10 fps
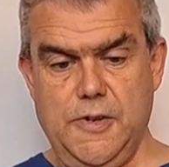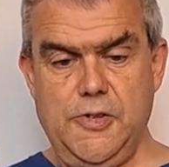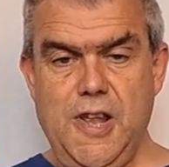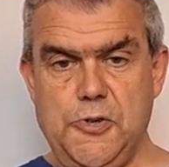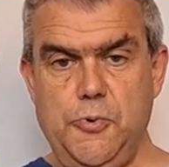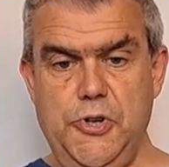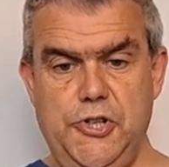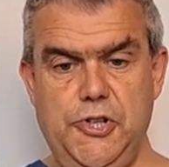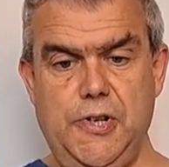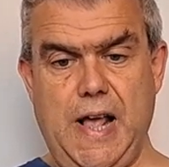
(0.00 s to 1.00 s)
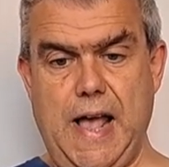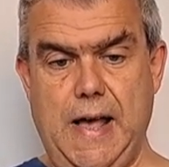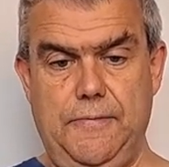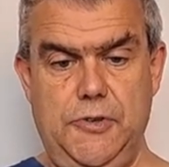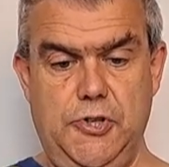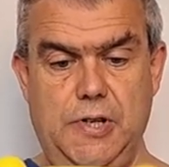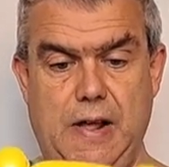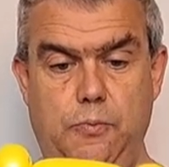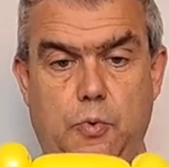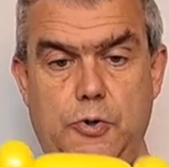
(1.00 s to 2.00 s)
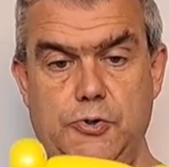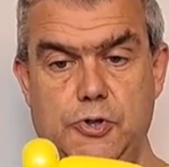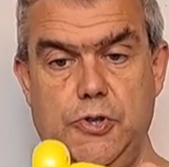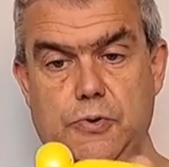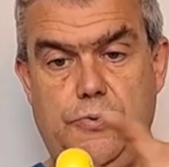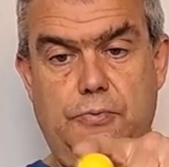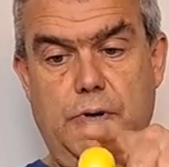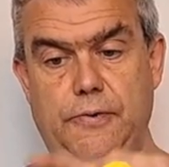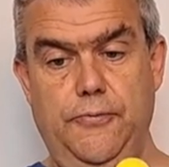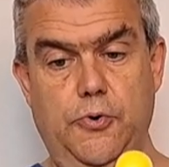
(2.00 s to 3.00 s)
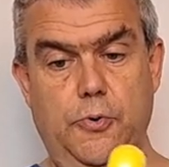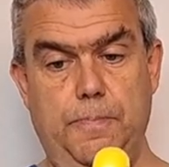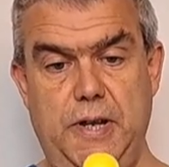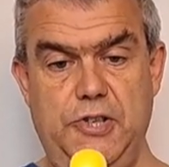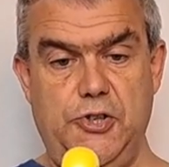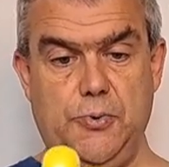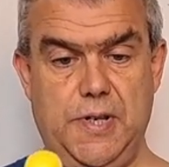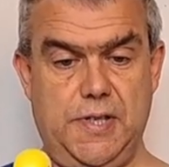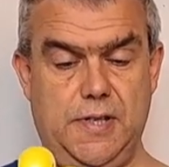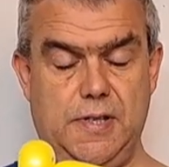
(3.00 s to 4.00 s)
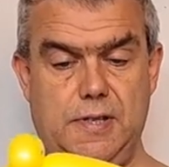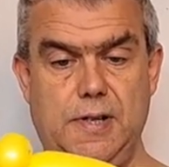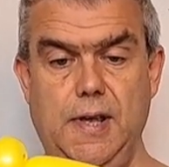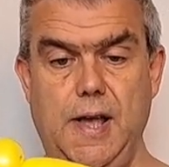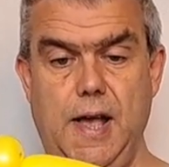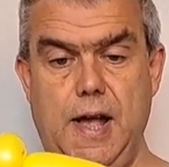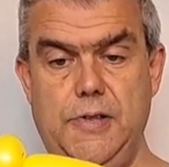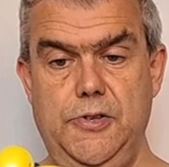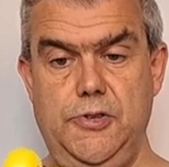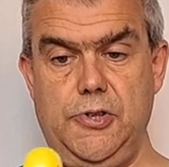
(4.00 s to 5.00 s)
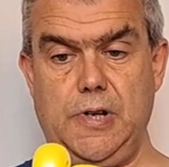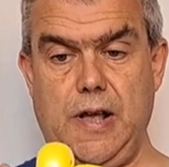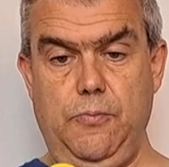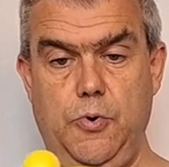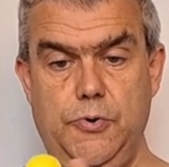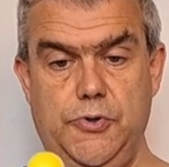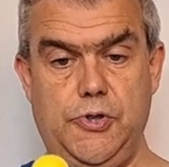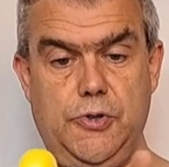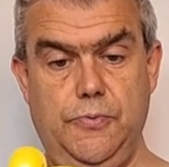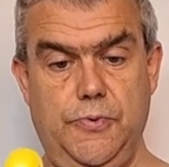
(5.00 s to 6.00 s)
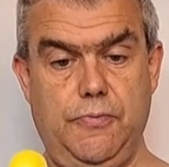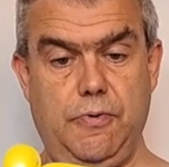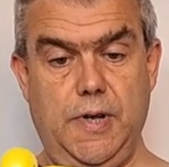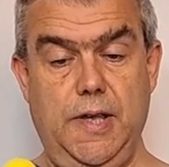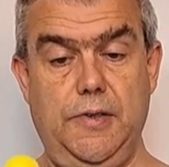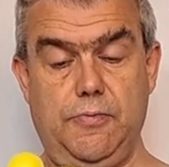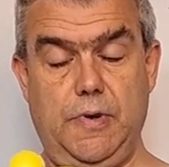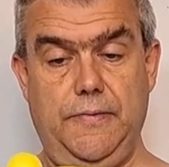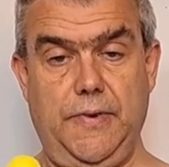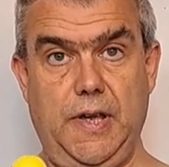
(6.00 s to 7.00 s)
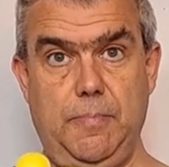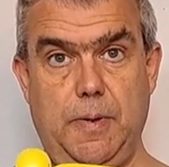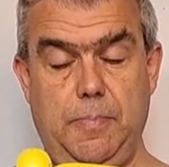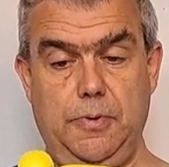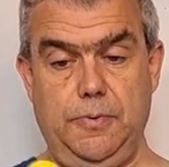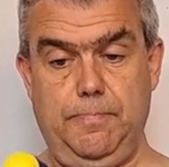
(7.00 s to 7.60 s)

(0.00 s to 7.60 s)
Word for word: So that's what you should have. You should have one, two, three, four pinch twists, and you should have one, two, three, three finger bubbles.